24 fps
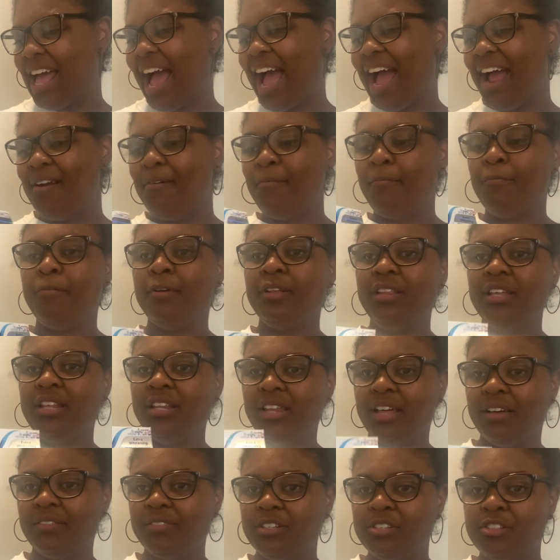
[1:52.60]
I really
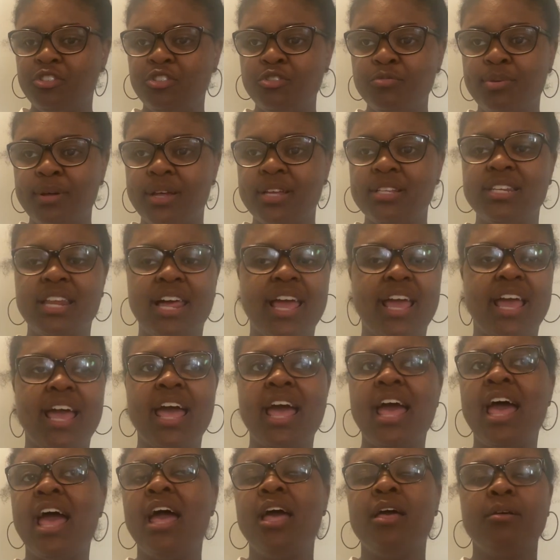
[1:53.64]
love this toothpaste. Like
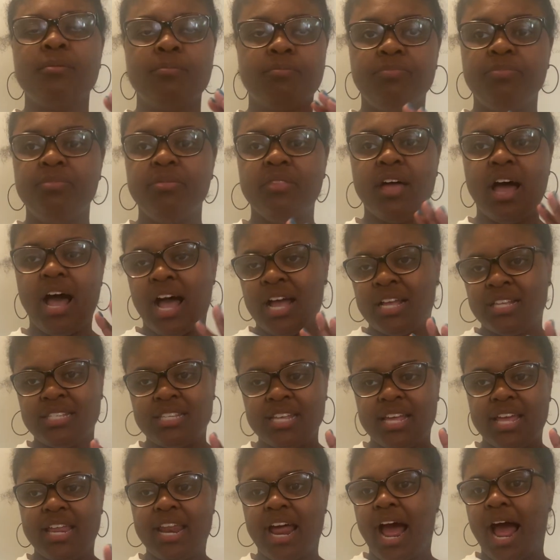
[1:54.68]
I
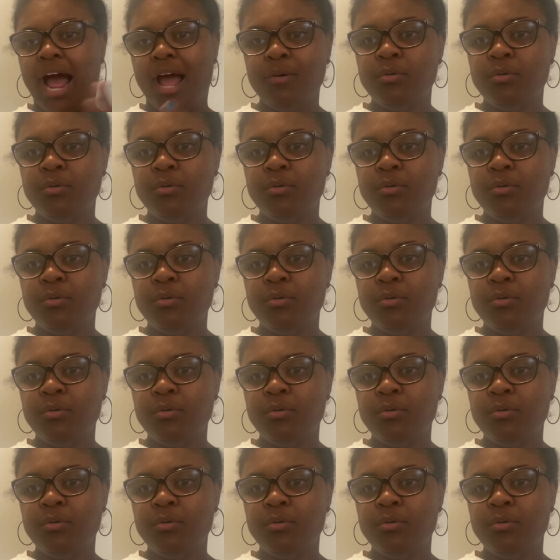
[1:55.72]
said, I